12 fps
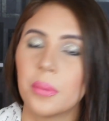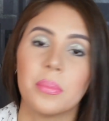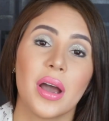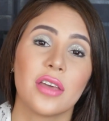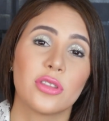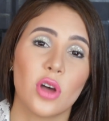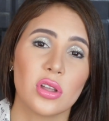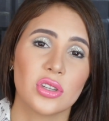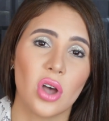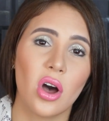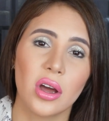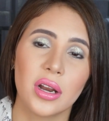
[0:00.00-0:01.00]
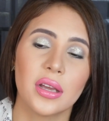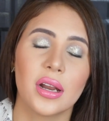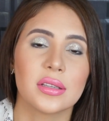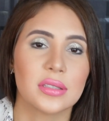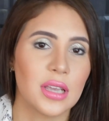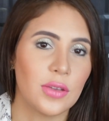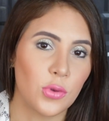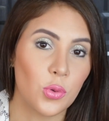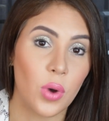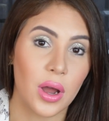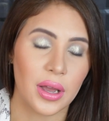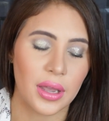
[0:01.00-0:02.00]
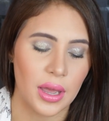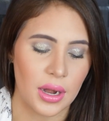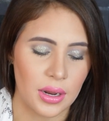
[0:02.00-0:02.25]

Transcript: my thoughts on it and see if you want to get